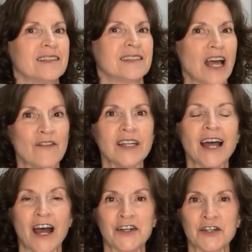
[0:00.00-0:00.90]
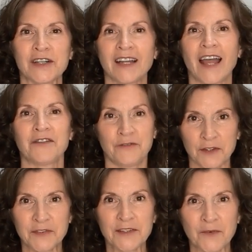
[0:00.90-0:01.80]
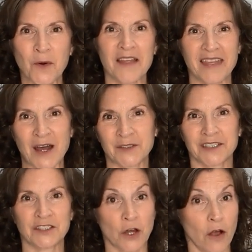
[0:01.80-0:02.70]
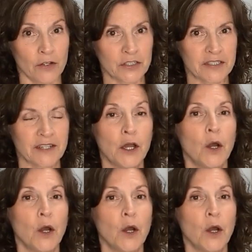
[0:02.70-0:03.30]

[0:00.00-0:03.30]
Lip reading: $754,000.